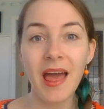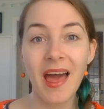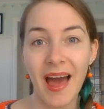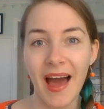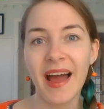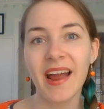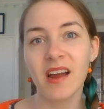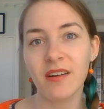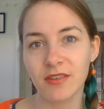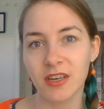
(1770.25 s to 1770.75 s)

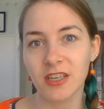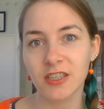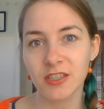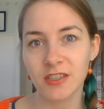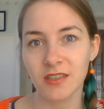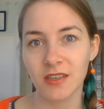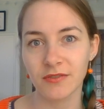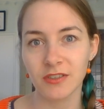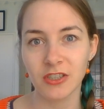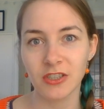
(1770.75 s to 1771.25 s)
I have other
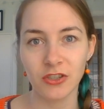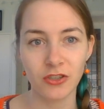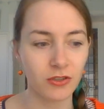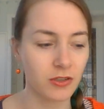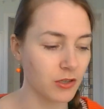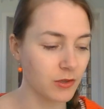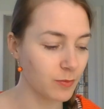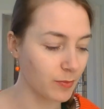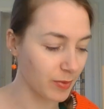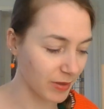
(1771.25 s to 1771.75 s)
stuff to do
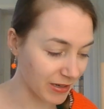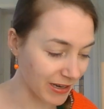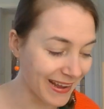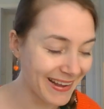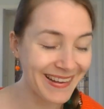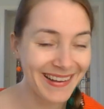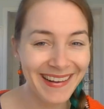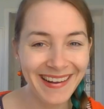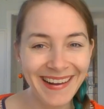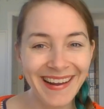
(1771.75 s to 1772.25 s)
though, but
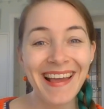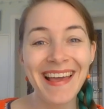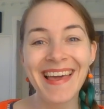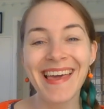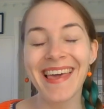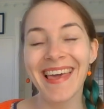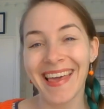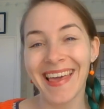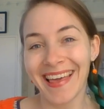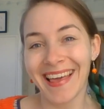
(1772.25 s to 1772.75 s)

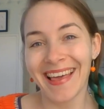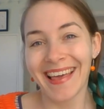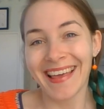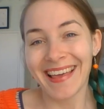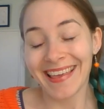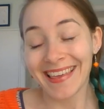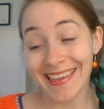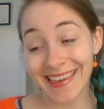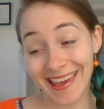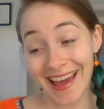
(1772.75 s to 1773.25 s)

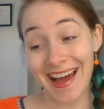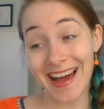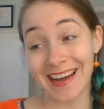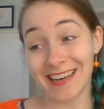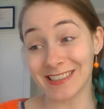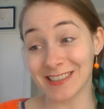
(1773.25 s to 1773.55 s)
yeah.